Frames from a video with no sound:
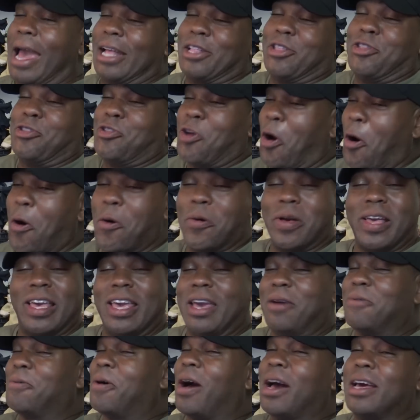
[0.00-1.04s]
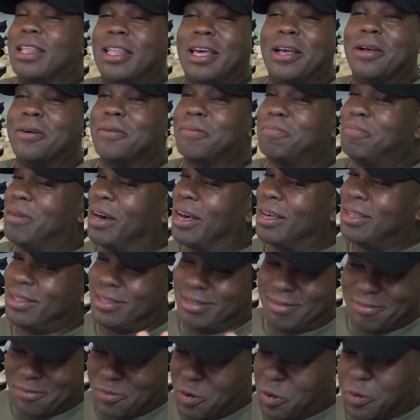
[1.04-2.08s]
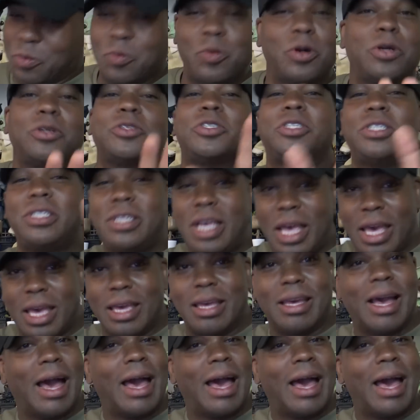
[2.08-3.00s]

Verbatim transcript: I don't get why they don't, but we'll we'll see.